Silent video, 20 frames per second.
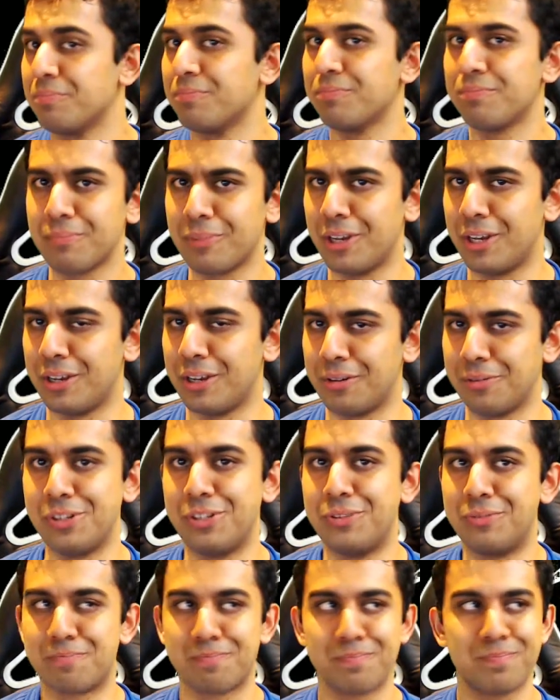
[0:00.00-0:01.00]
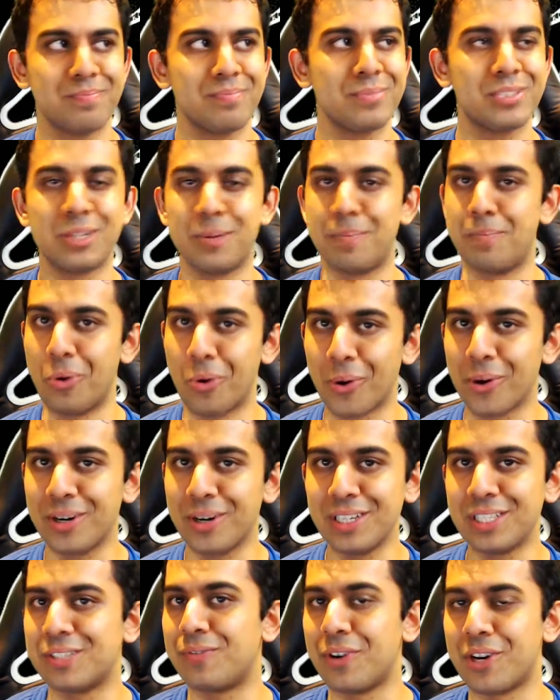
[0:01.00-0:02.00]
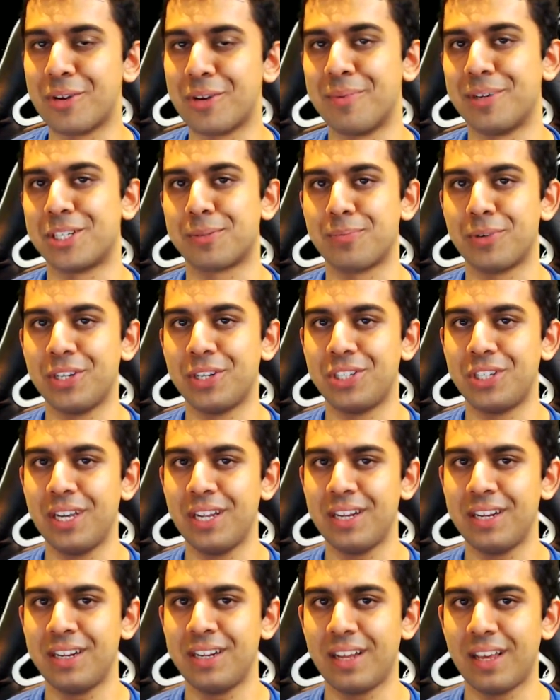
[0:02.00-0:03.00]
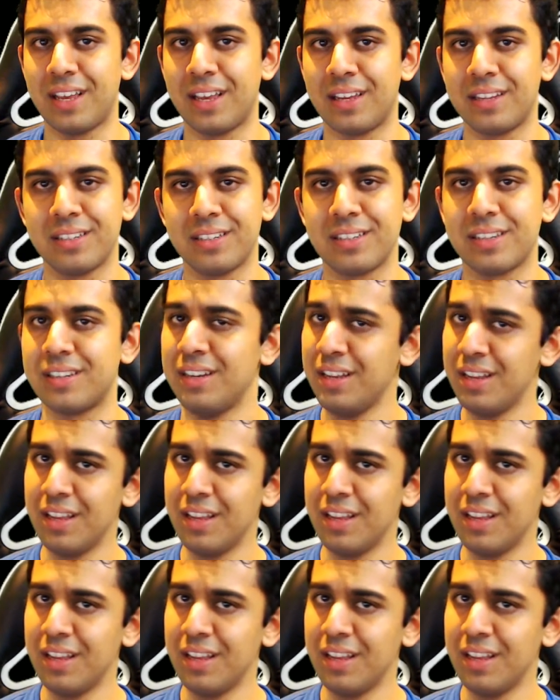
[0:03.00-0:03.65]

uh, support is very much appreciated, and uh,